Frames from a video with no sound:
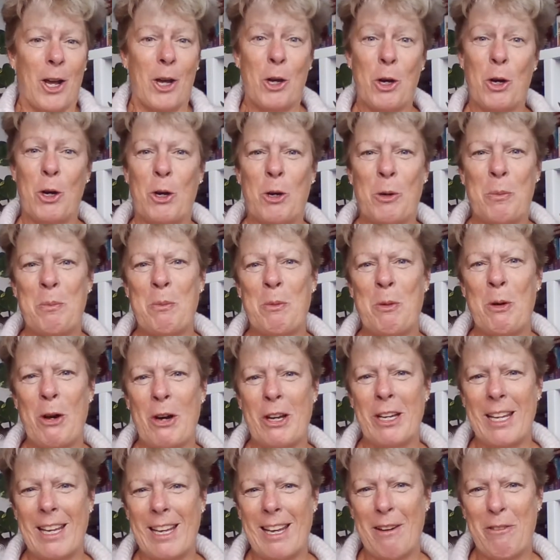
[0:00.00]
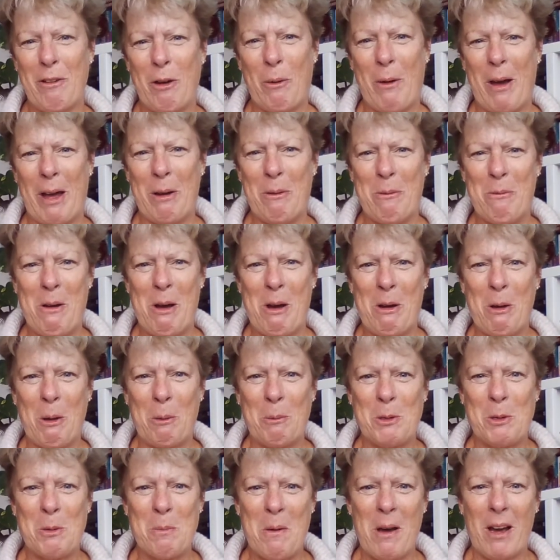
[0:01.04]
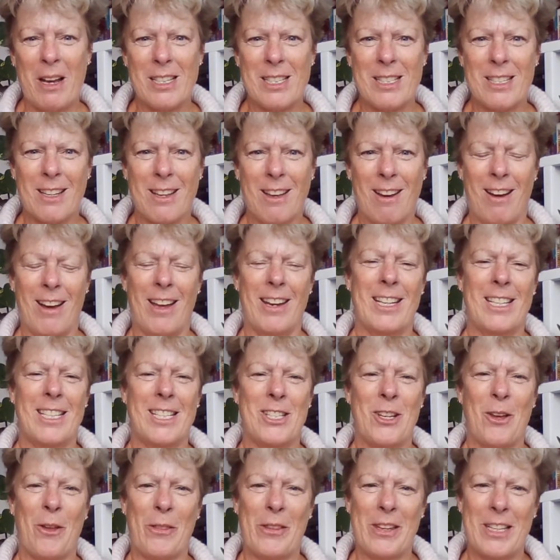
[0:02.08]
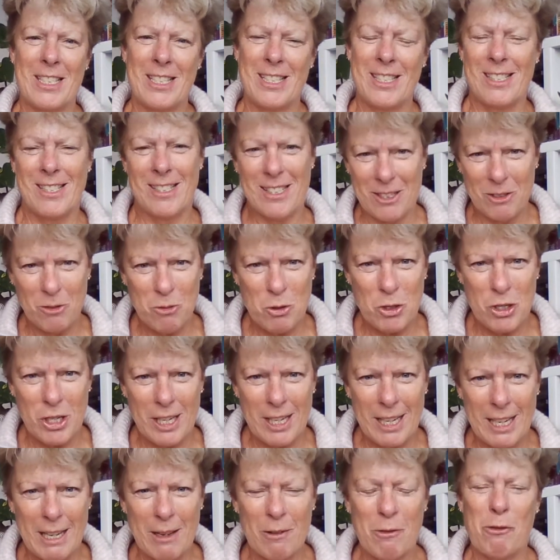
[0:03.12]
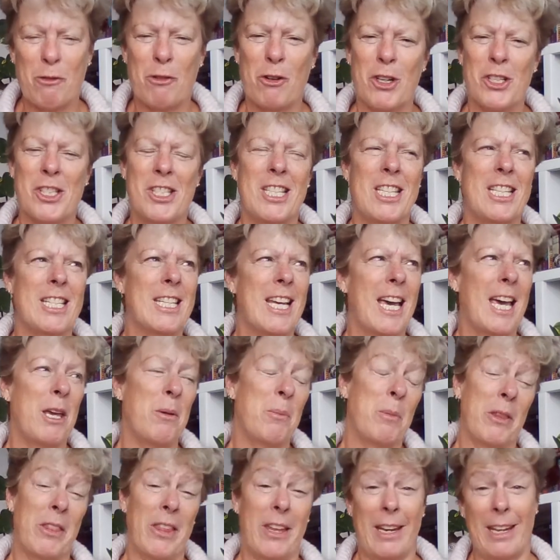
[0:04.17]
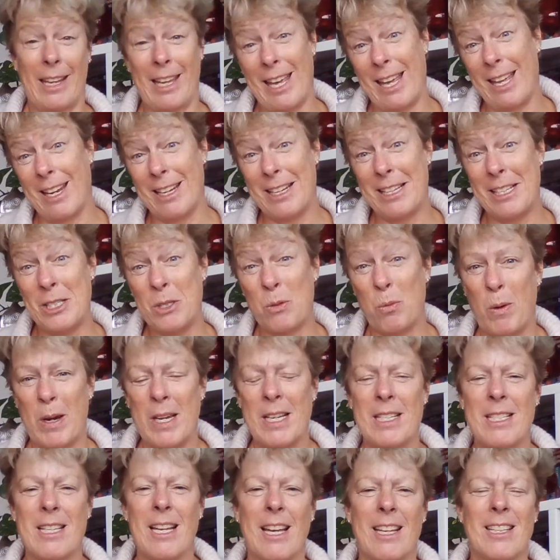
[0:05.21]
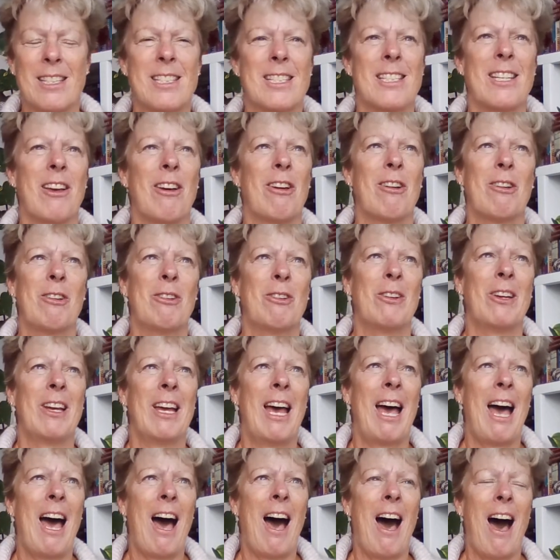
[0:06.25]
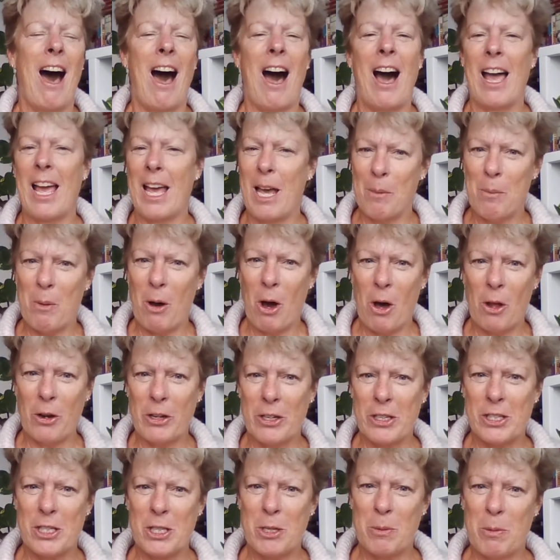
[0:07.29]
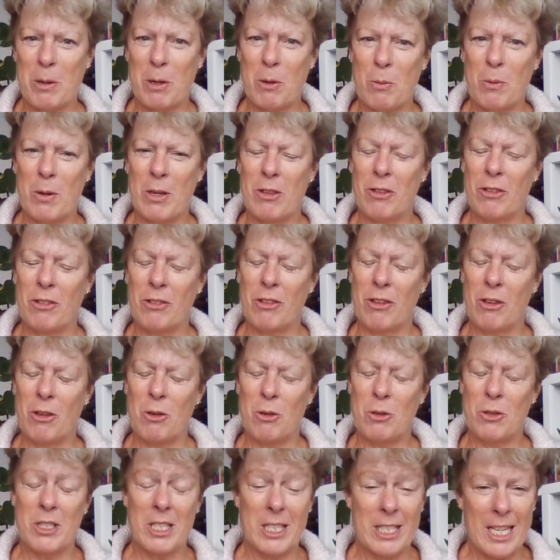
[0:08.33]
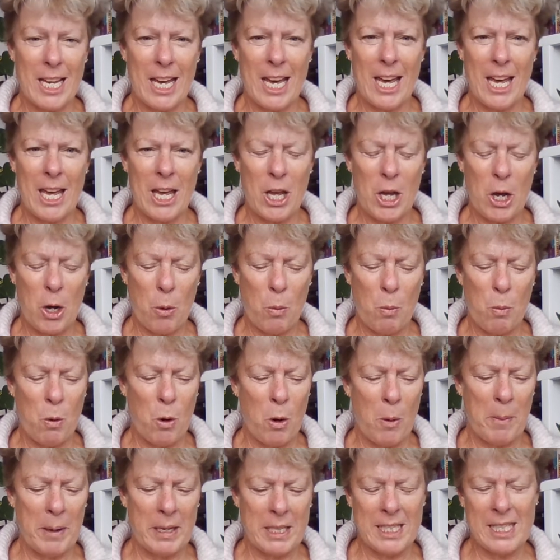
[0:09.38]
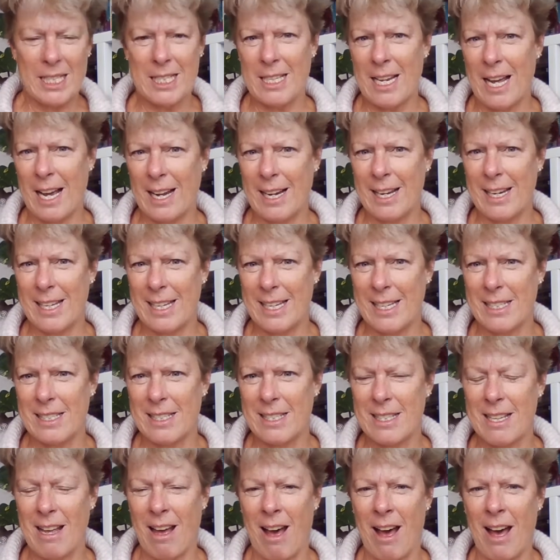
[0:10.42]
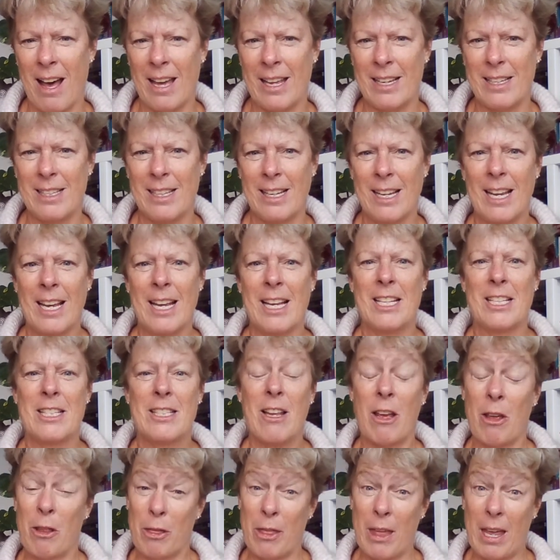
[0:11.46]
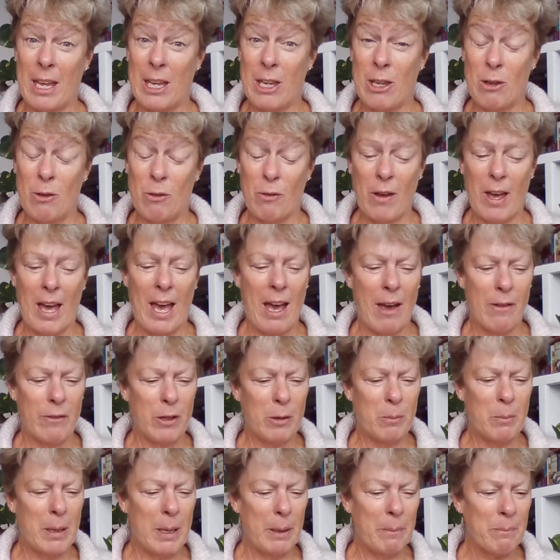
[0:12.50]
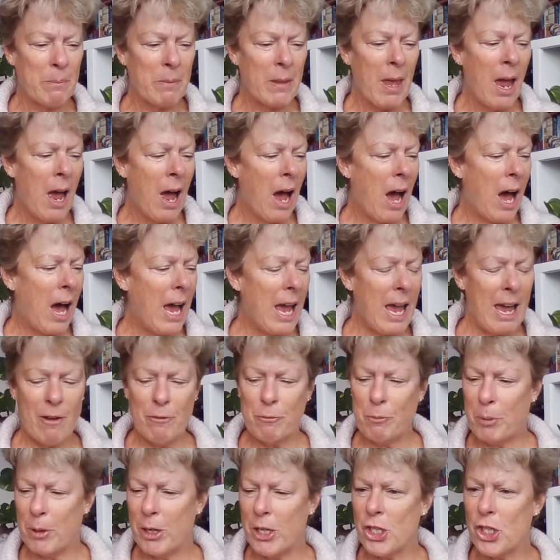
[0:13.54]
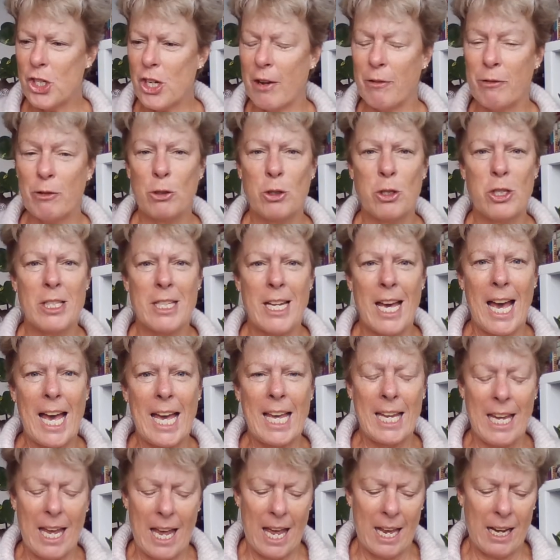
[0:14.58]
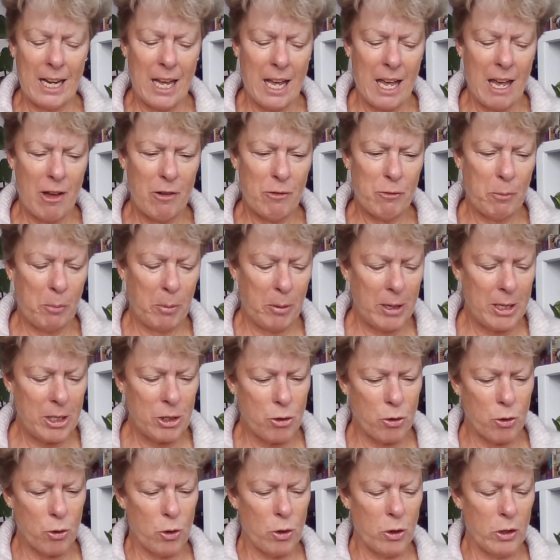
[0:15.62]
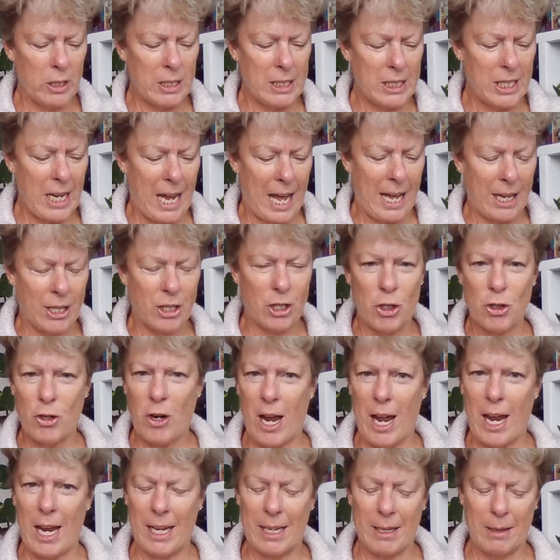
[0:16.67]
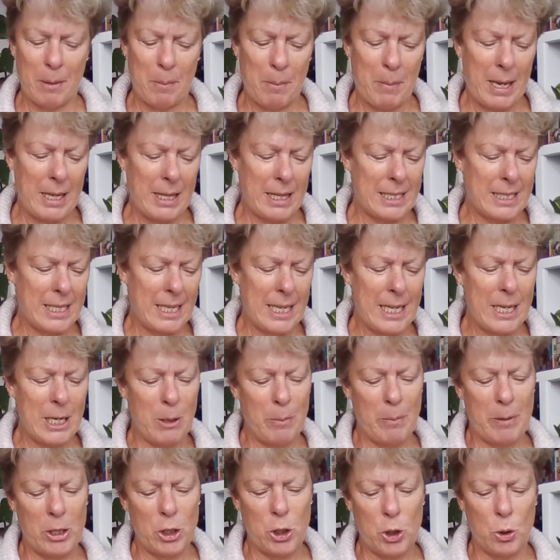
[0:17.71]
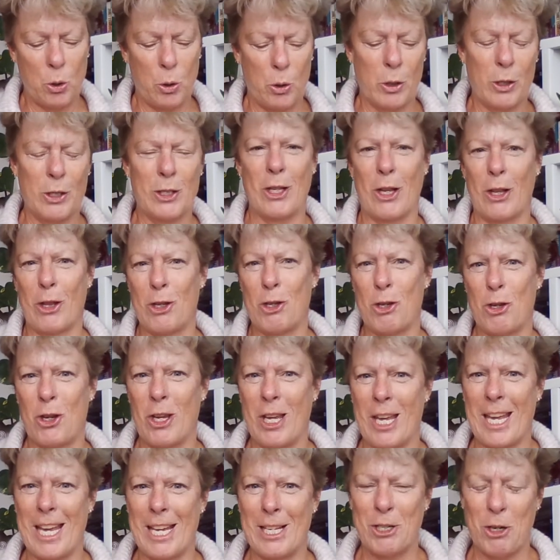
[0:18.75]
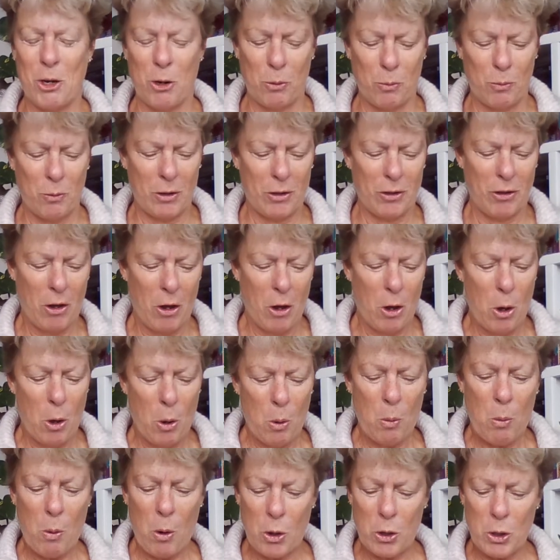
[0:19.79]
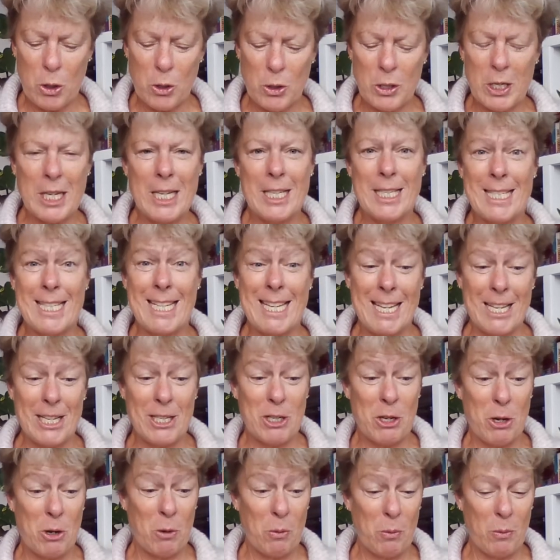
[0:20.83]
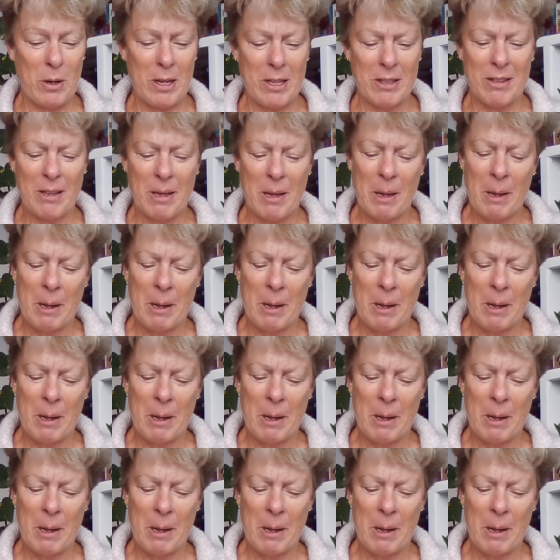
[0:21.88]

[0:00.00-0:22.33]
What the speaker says: Good morning everyone and welcome to Master Guidance on this still chilly and frosty day, but then again it is winter, so I am honoured to be with you today, warm and snugly inside, so thank you for having me. I have pre-shuffled today and I have pre-drawn to try and make this a little bit shorter so that you can get on with what you need to get on with.